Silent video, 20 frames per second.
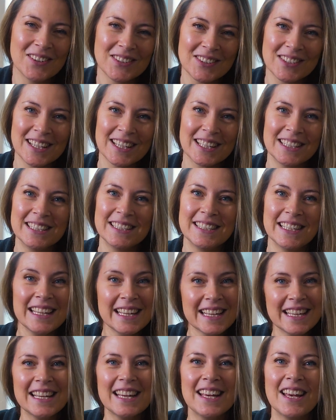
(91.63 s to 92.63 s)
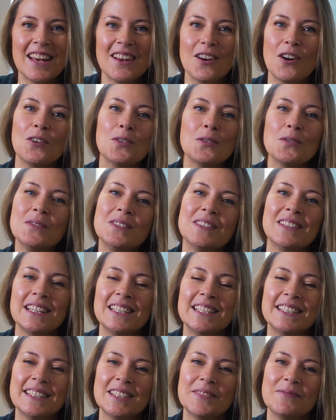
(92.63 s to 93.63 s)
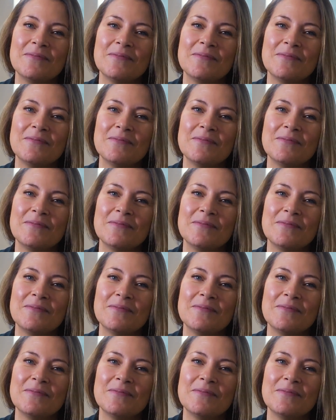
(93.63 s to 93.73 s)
en sérénité et en convivialité.